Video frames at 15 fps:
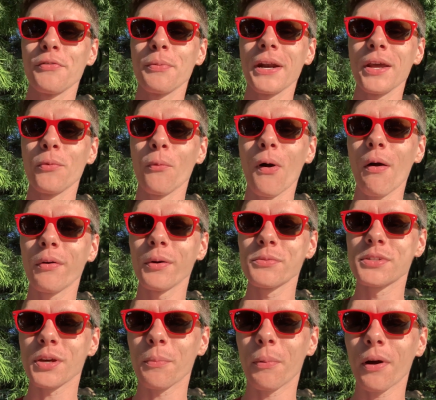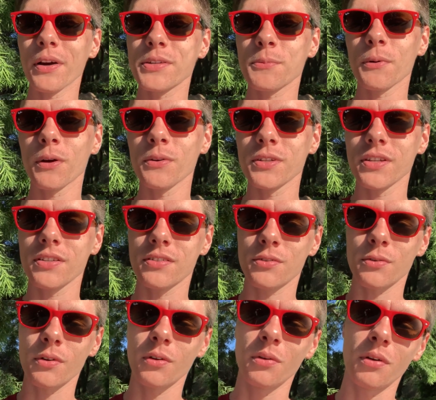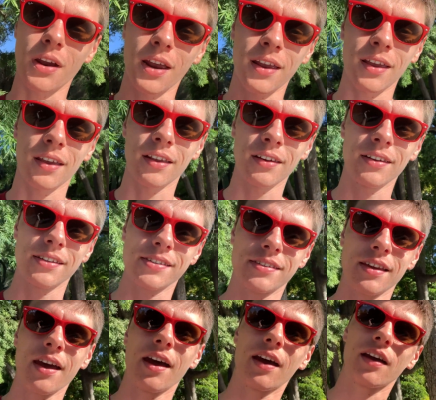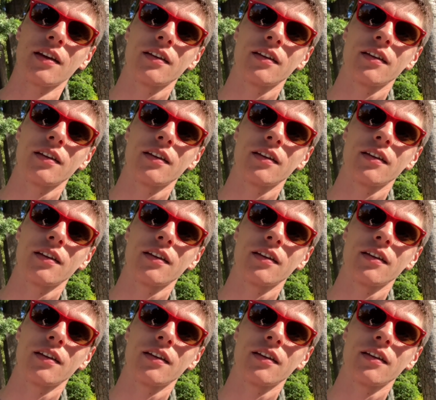everybody, and welcome to Parks Bros. It's Drew and Zach